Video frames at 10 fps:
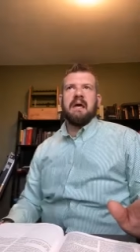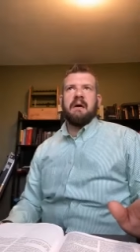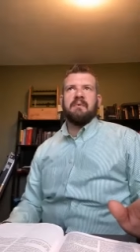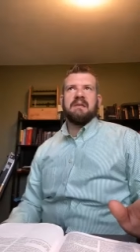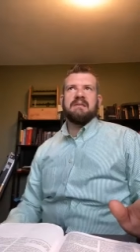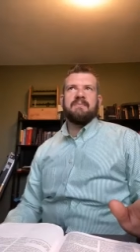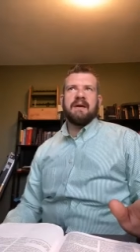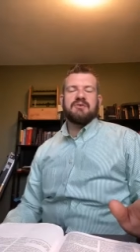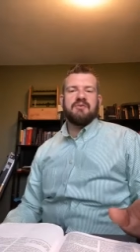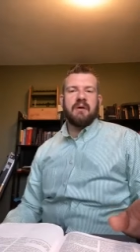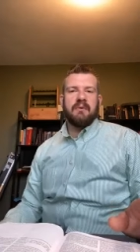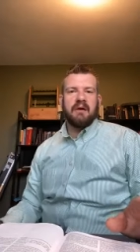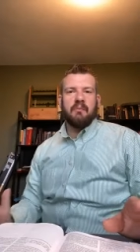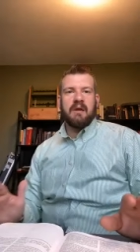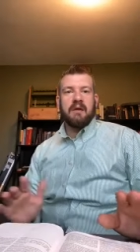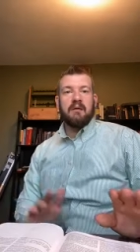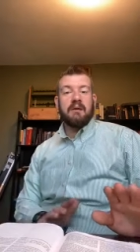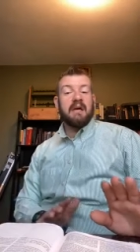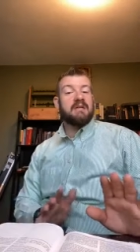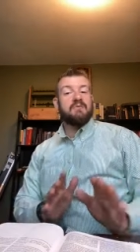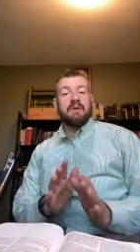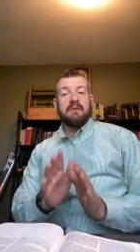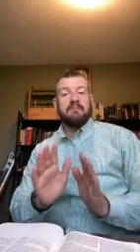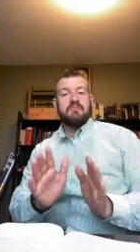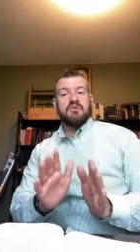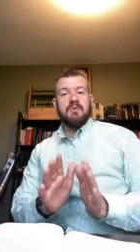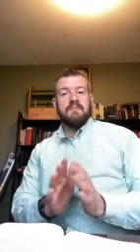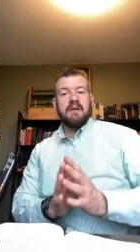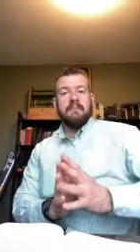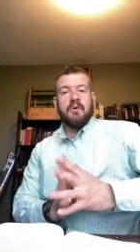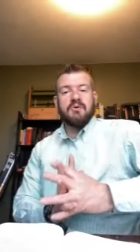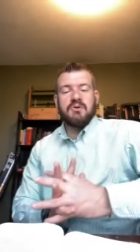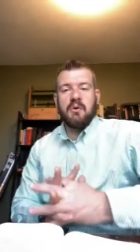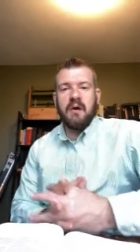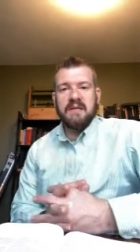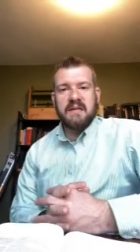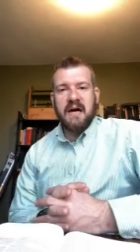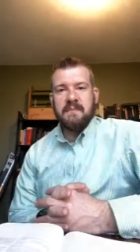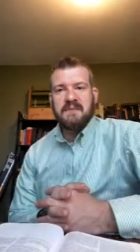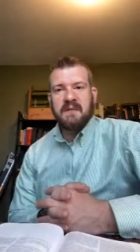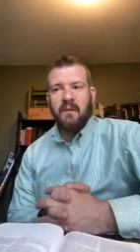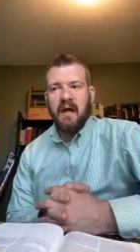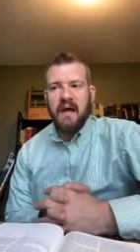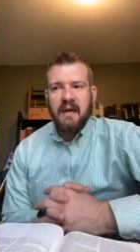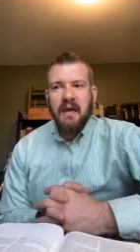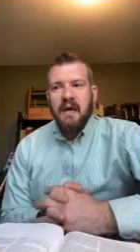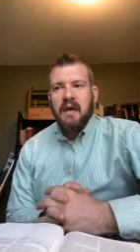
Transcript: And we need to make sure that we, we, yes, we should be emotional at times and the like,